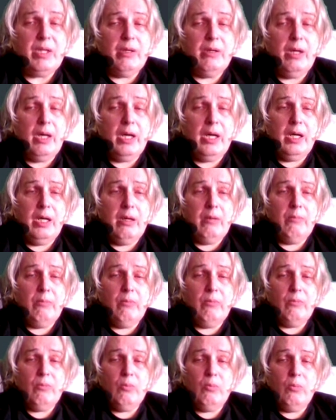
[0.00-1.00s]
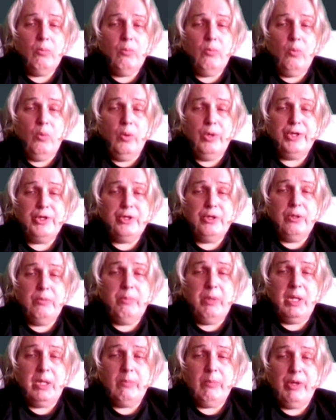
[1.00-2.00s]
Um, we should
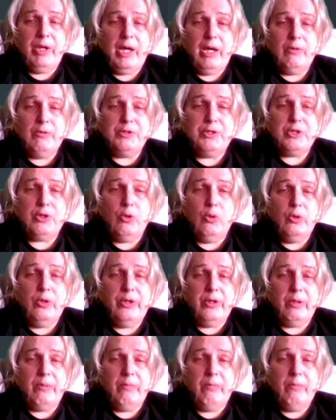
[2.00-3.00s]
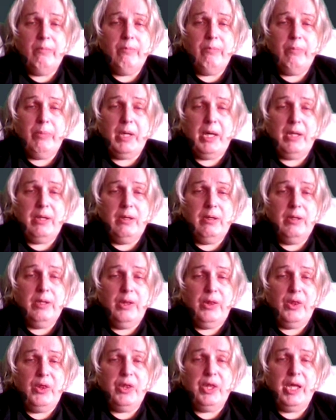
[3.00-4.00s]
be able to outscore them, but
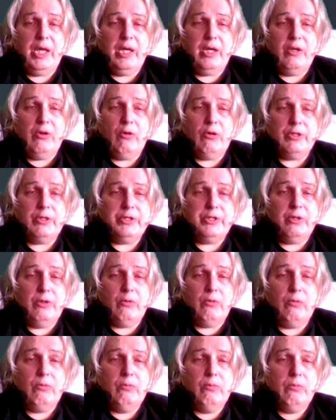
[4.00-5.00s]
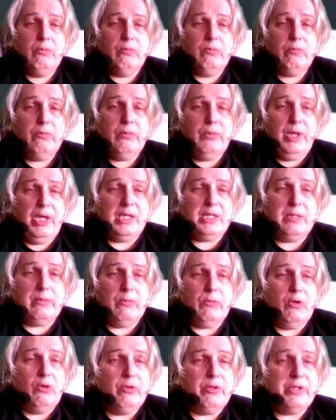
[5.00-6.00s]
they can also get some
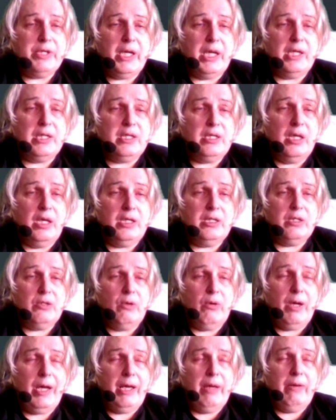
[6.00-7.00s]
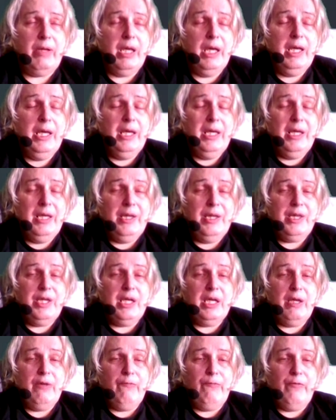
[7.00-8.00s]
goals against us. So I
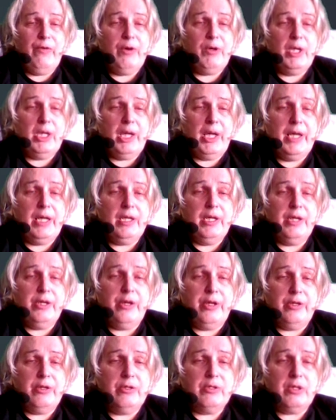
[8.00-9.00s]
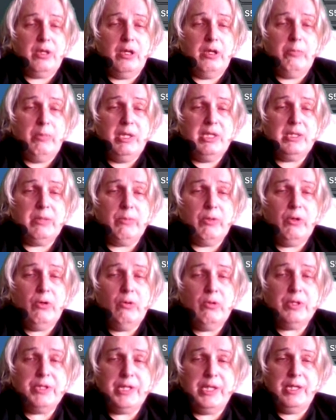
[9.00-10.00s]
think it very likely that there's going to be some
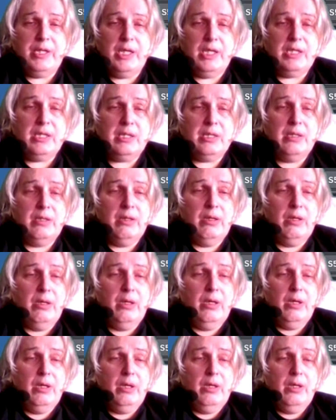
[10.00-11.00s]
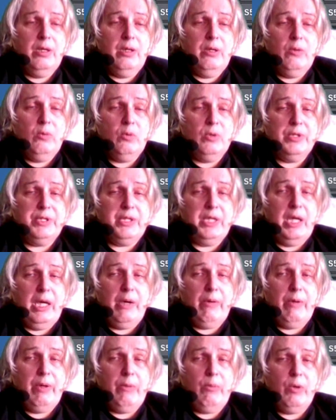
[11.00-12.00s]
goals in this. We'll see how
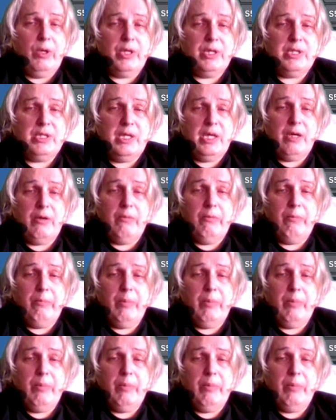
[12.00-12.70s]
it works out.